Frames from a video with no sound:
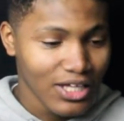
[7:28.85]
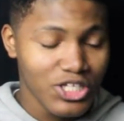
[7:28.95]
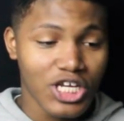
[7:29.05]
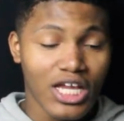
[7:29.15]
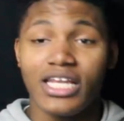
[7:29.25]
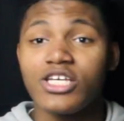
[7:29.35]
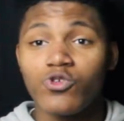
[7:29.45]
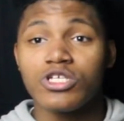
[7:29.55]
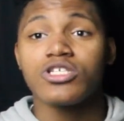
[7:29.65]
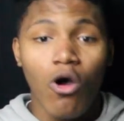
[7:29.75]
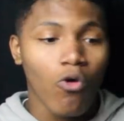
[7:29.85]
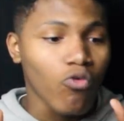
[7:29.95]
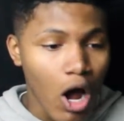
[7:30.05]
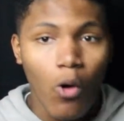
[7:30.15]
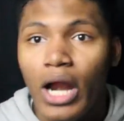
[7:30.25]
Gee, this was so
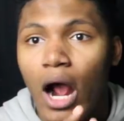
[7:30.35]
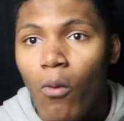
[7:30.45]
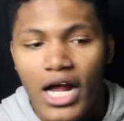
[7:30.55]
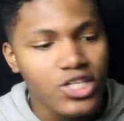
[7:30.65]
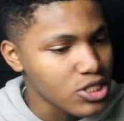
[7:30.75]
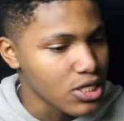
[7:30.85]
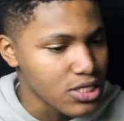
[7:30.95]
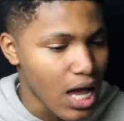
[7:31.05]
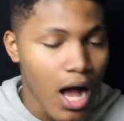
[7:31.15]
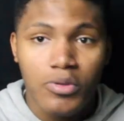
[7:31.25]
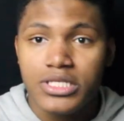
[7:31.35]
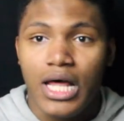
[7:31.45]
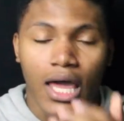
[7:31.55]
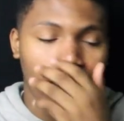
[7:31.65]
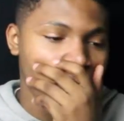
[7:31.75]
raw when I watched this. I was
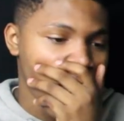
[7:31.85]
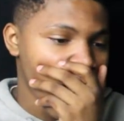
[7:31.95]
like...